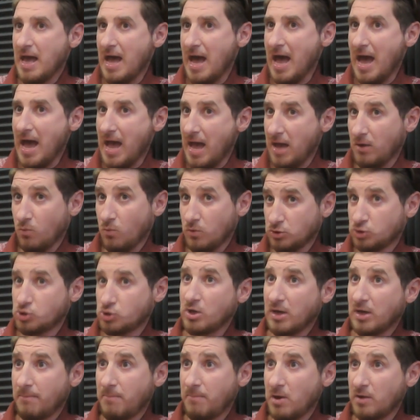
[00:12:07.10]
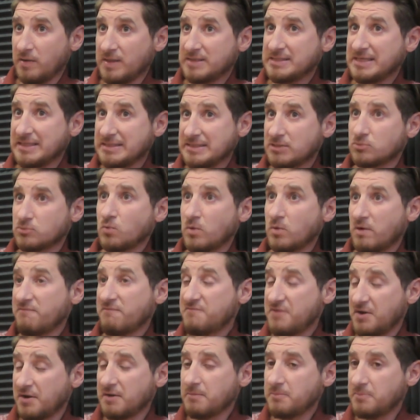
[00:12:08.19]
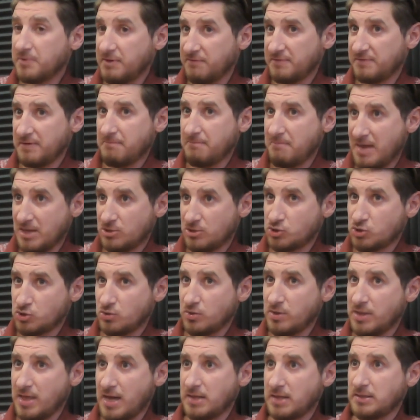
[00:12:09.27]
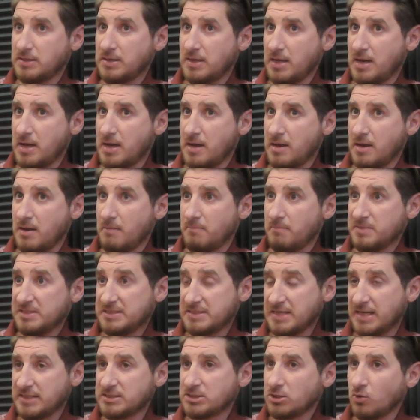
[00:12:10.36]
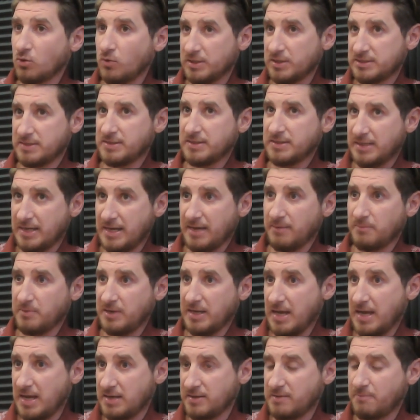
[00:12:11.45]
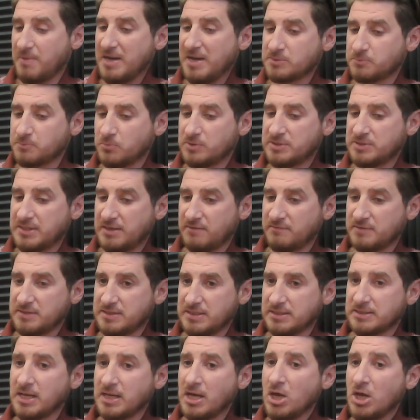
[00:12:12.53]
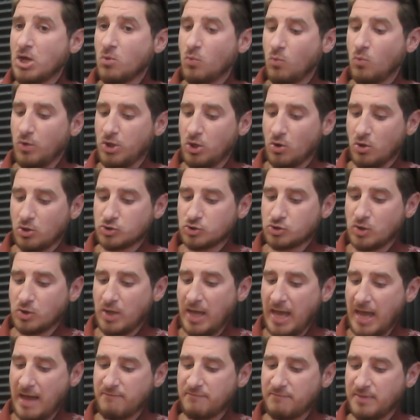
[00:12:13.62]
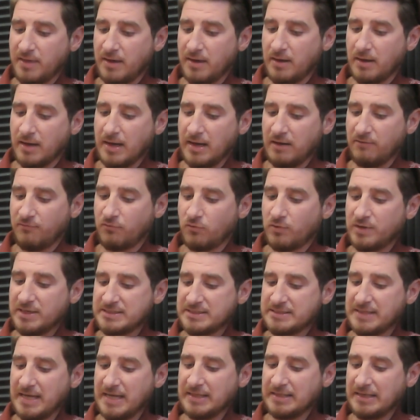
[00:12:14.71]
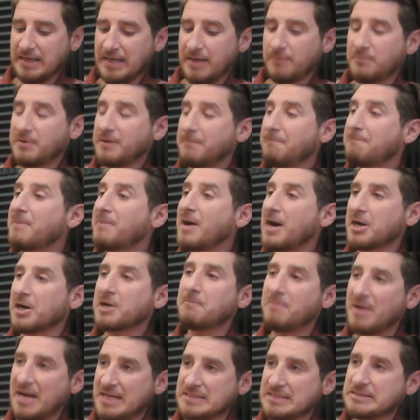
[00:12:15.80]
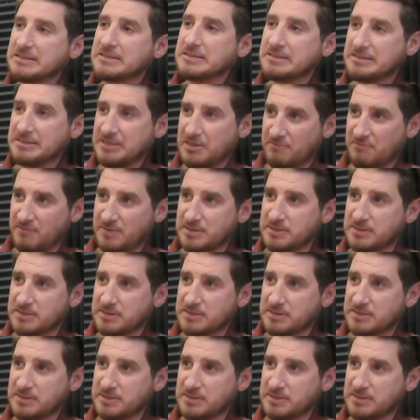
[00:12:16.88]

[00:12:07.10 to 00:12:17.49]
I will talk about this. I just want to very briefly mention that besides the lawyers in the library and the passport services, we also have the California State Library Park Pass service.